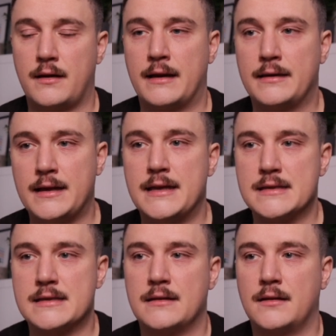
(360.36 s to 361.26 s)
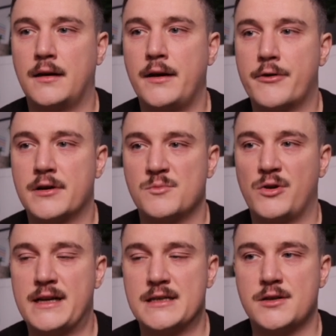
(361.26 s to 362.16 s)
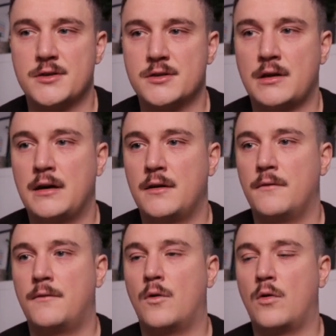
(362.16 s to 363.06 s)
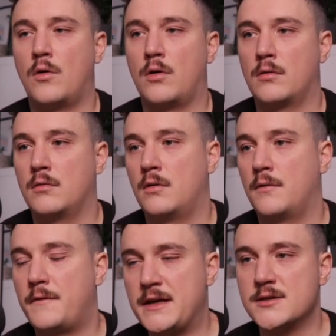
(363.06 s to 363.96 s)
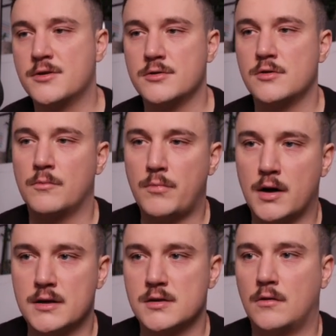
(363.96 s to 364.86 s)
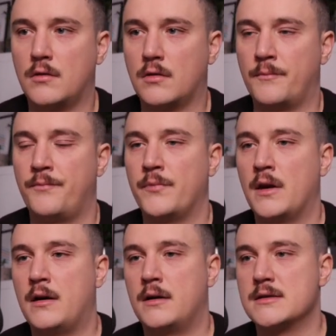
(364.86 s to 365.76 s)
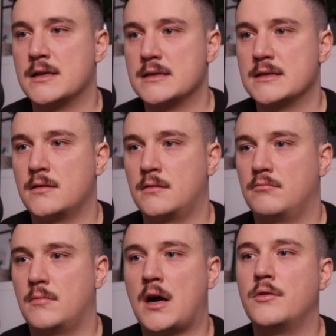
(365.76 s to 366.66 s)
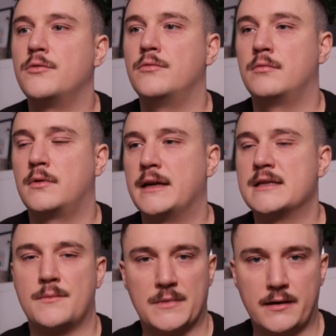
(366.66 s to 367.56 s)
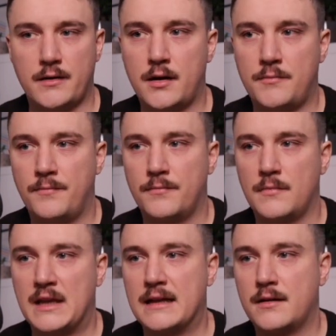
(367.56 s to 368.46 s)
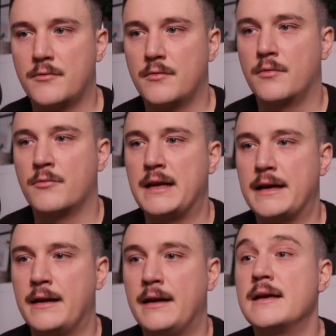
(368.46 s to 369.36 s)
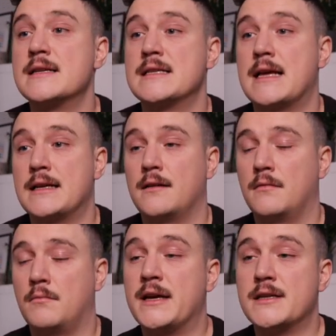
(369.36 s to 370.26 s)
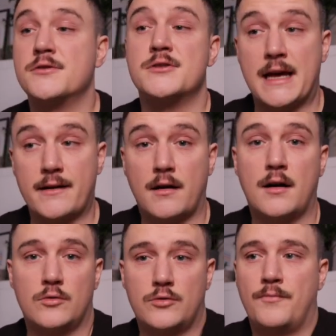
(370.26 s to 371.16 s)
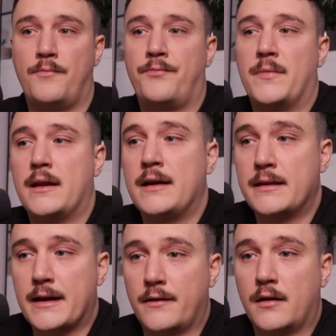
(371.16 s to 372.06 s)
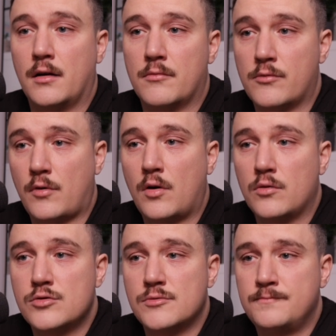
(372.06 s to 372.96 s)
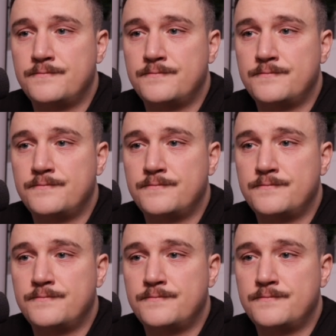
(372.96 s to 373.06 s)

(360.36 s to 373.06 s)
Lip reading: and teach clear explanations for features or bugs or just how to get something done, that really makes you stand out in technical roles.